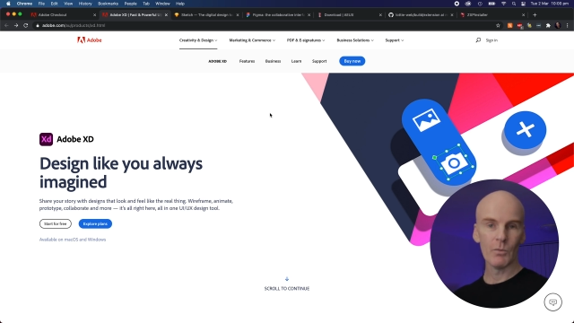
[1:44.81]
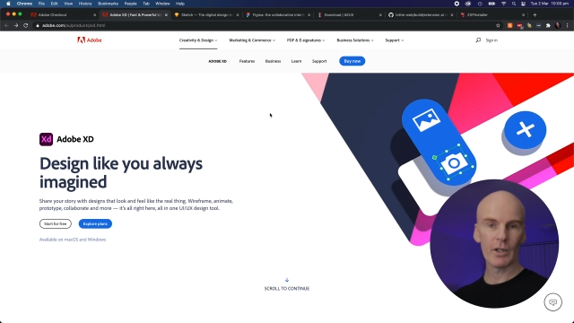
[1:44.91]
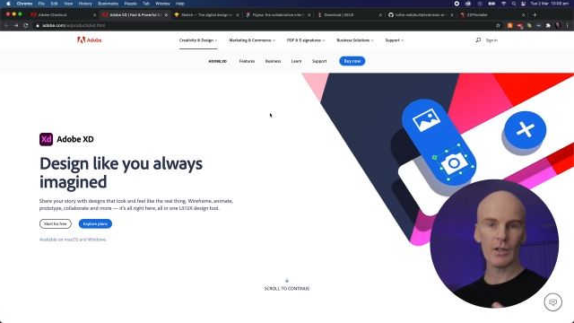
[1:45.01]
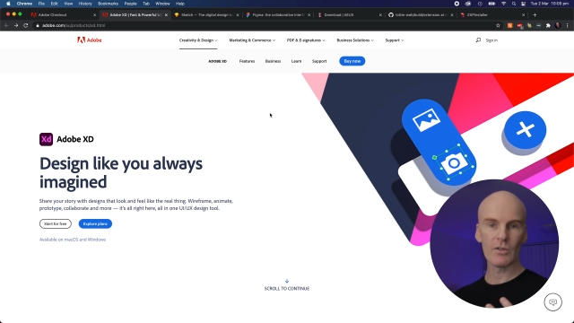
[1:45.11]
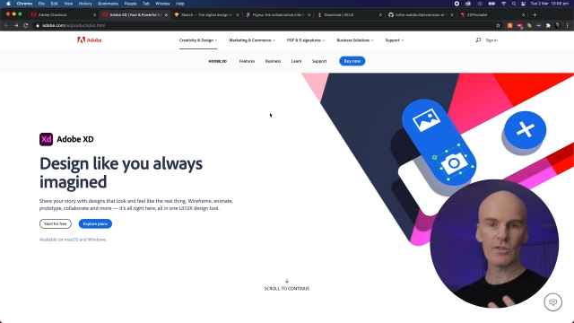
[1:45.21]

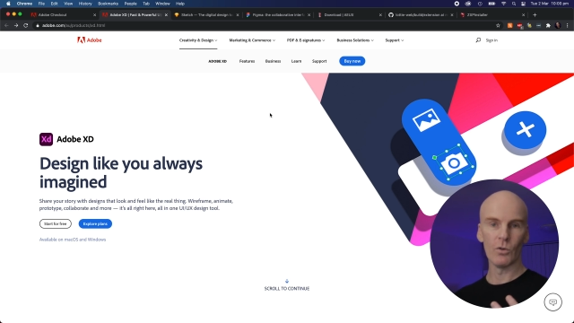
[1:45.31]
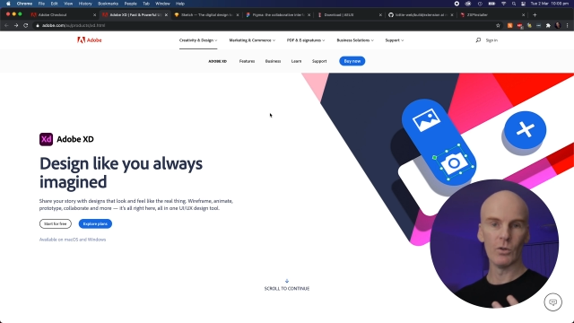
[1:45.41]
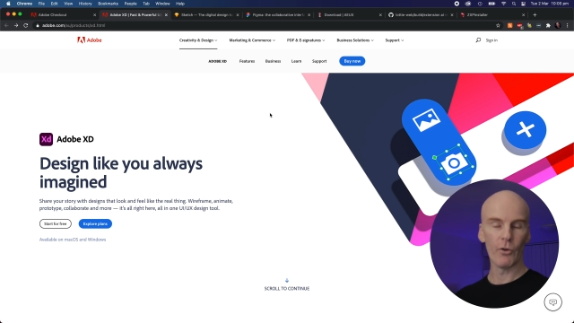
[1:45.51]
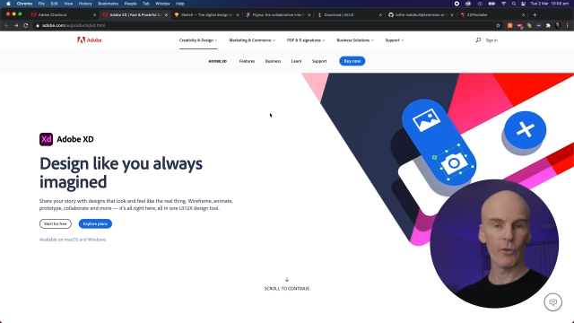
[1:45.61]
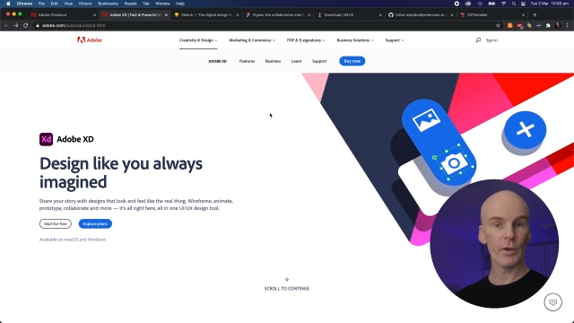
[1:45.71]
we're going to
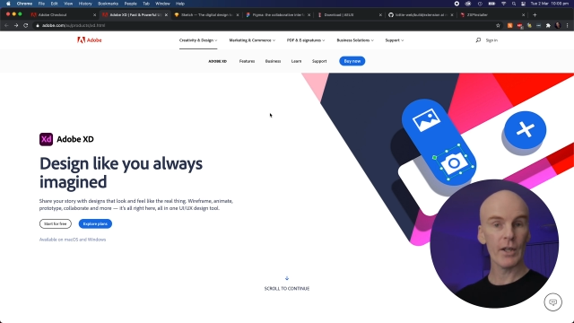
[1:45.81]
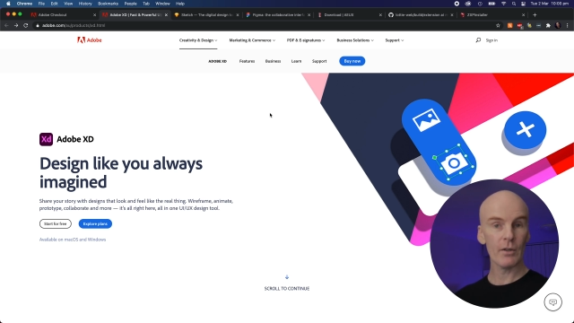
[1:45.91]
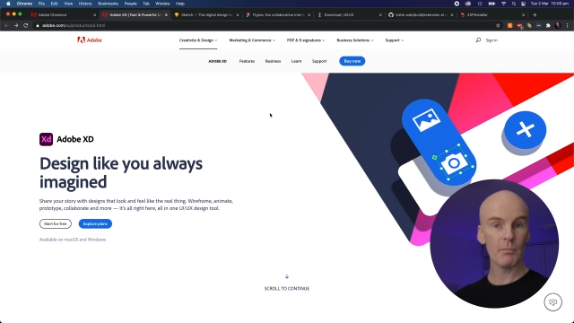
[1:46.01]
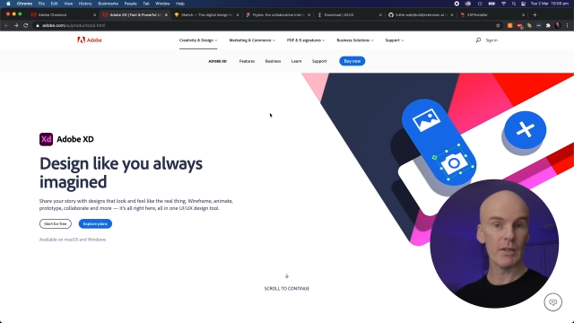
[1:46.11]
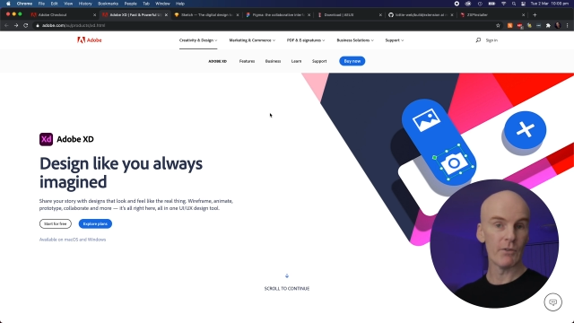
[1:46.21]
install all three of
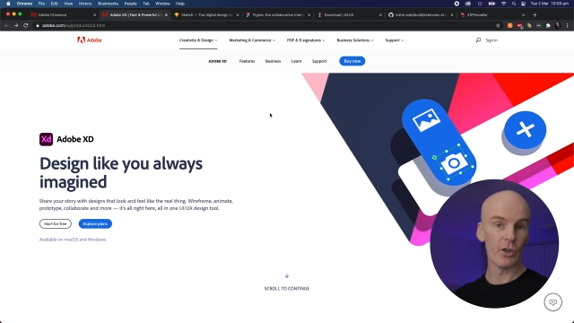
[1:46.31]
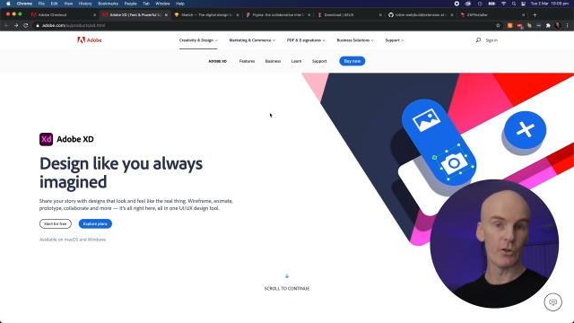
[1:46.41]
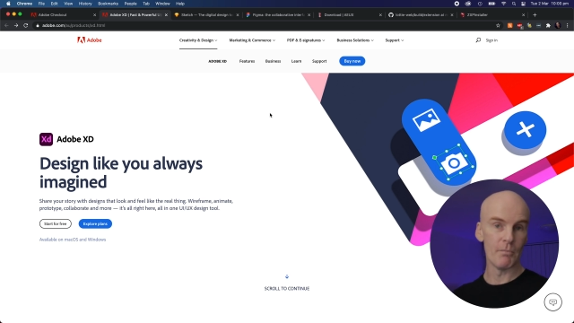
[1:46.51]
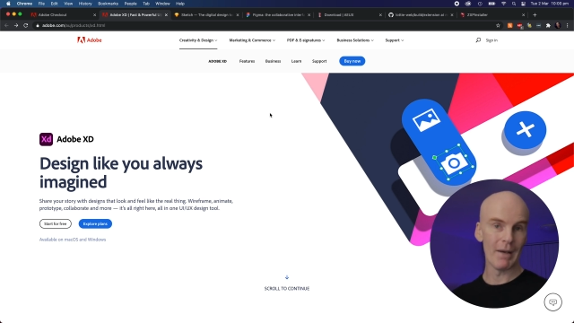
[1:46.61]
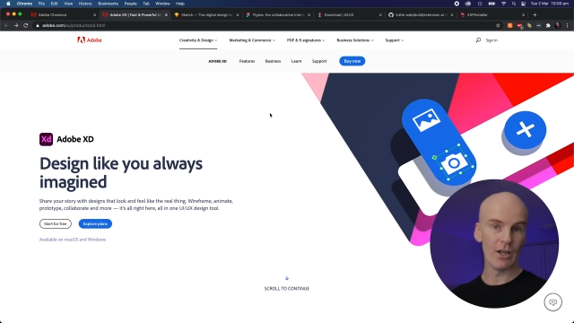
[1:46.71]
them, even though
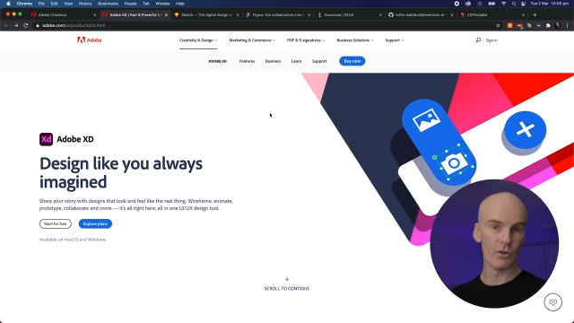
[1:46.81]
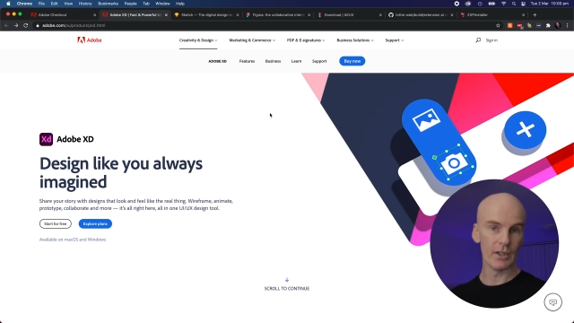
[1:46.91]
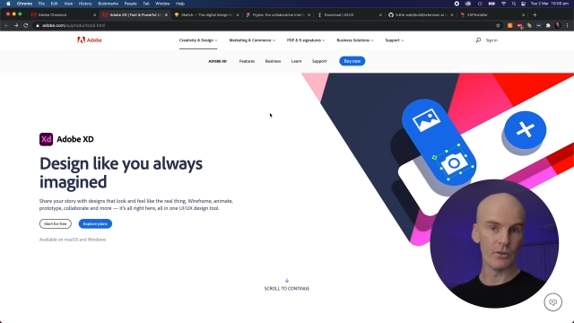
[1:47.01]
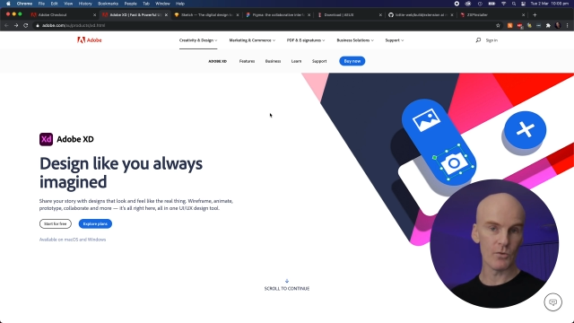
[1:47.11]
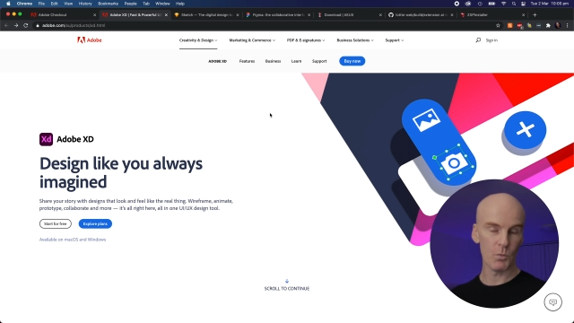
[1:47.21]
you may
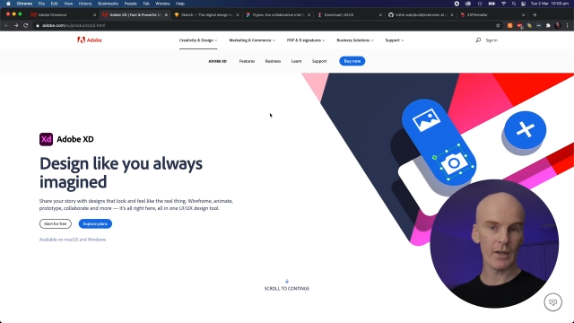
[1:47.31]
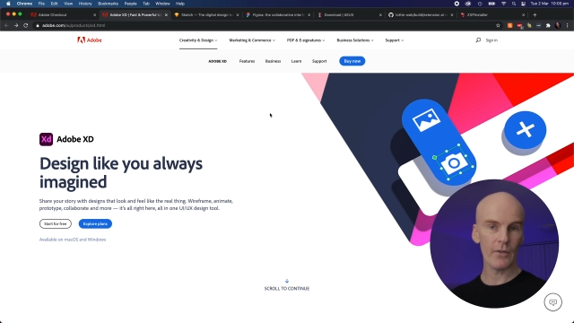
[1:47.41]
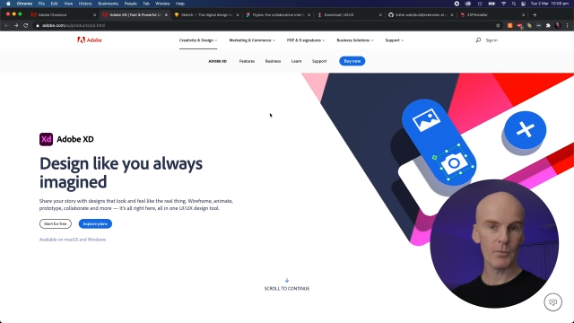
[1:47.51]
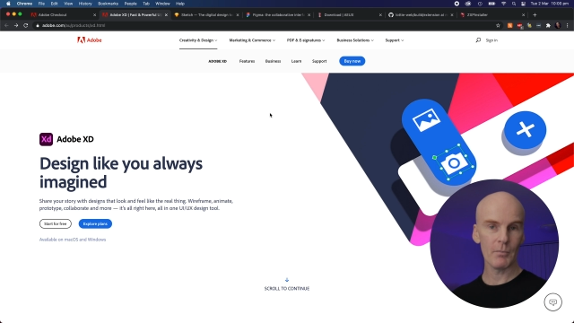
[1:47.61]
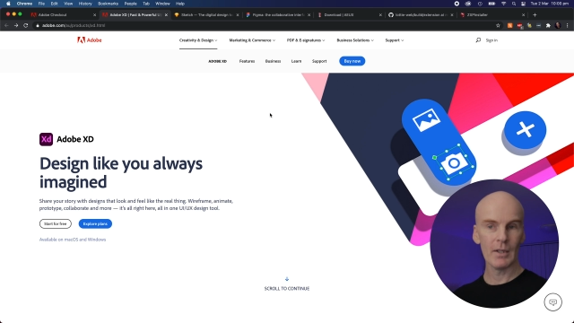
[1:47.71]
only use one
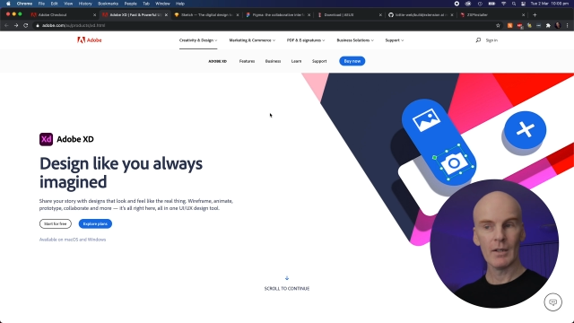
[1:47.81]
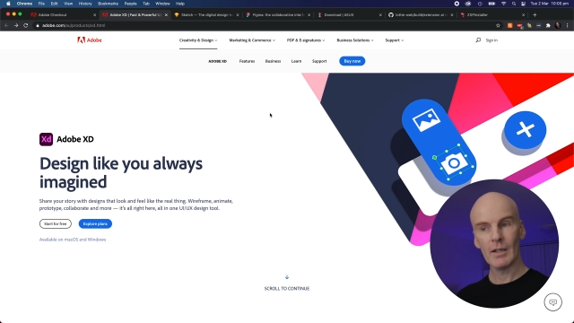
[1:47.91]
of them.